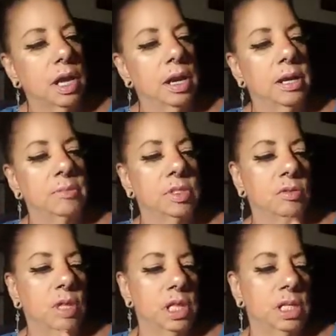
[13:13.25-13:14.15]
And I'm so
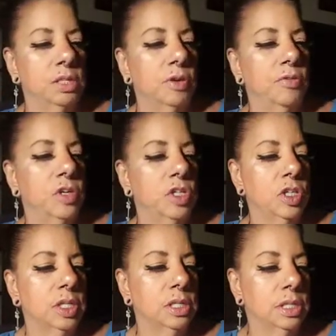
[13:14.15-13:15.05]
glad these are fish
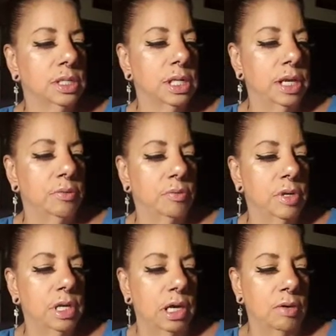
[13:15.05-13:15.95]
hooks because I
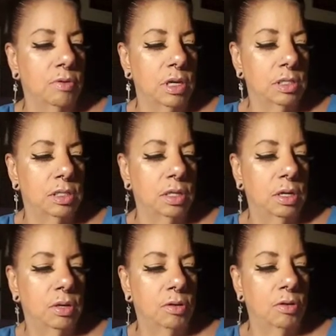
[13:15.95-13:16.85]
would not want
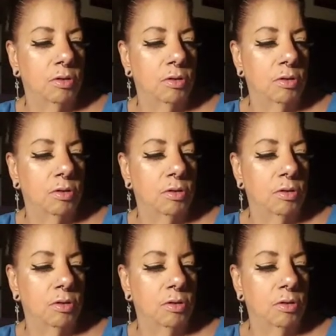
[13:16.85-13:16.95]
to